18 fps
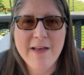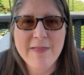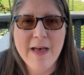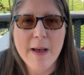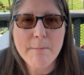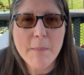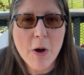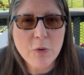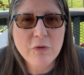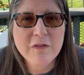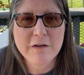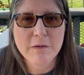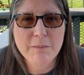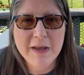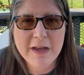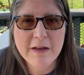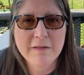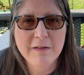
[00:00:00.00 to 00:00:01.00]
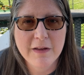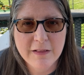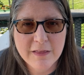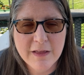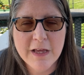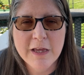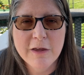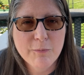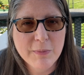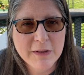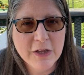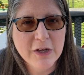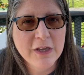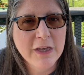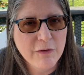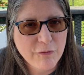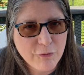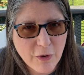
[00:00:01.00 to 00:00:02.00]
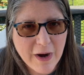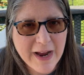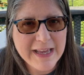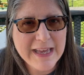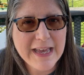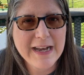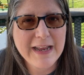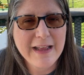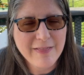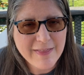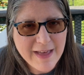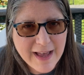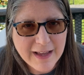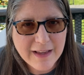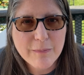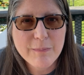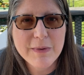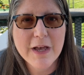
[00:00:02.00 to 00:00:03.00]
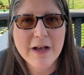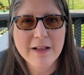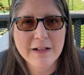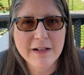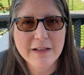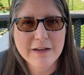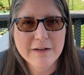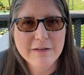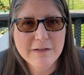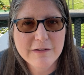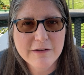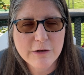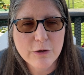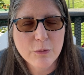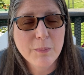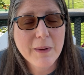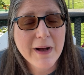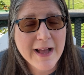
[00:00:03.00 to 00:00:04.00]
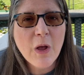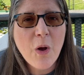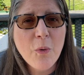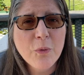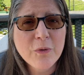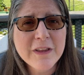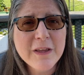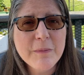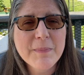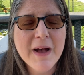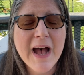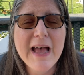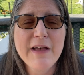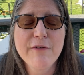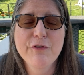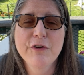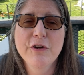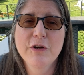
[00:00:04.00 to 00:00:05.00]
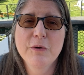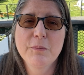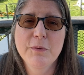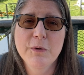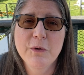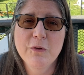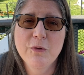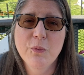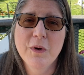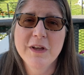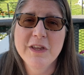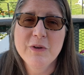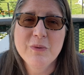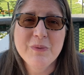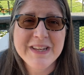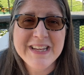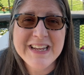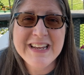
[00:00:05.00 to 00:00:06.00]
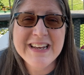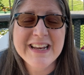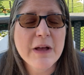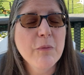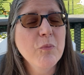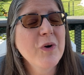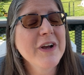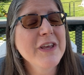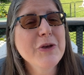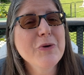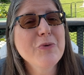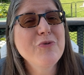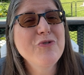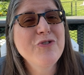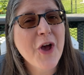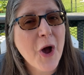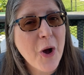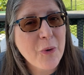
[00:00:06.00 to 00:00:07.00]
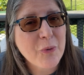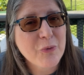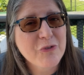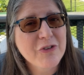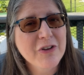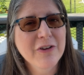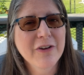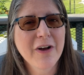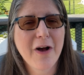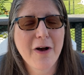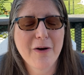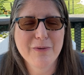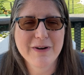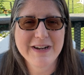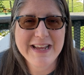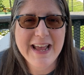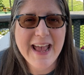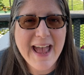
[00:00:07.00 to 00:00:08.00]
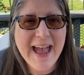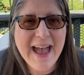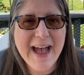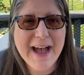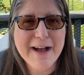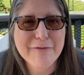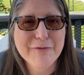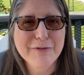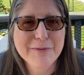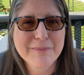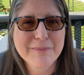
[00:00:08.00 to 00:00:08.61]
that most amazing thing you've been looking for, I get it, that can be on the list too, but only buy for your booth what you need and what you don't already have.